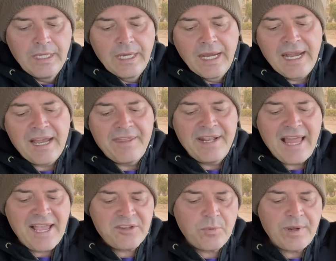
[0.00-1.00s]
The
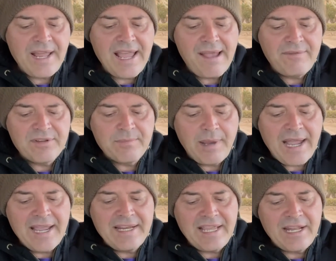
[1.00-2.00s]
last one I have is
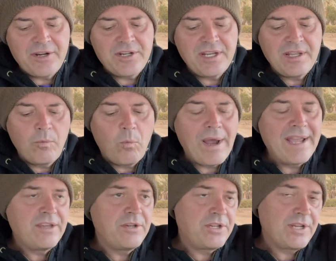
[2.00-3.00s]
mind energy and why
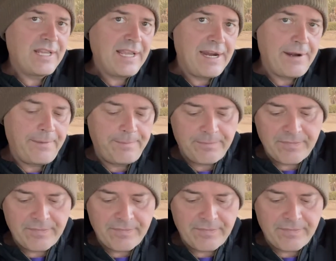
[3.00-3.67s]
you should care.